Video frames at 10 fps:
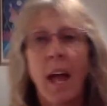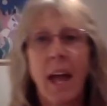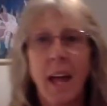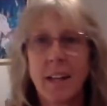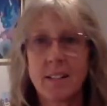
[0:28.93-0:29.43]

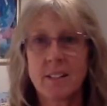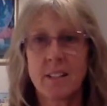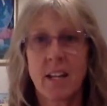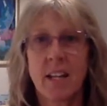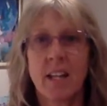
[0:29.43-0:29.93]
and
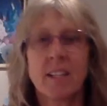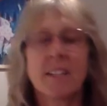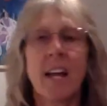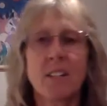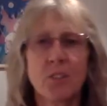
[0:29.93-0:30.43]
they
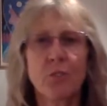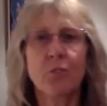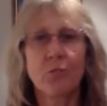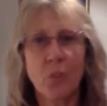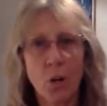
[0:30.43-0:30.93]
tend to
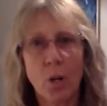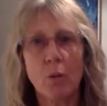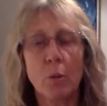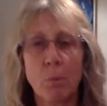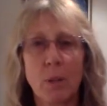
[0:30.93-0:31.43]
follow
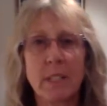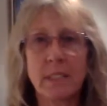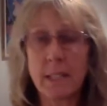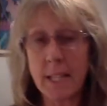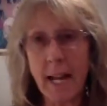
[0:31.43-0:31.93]
the body's
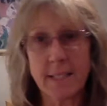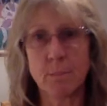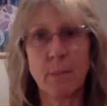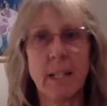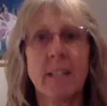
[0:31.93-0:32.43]

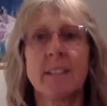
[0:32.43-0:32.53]
anatomy.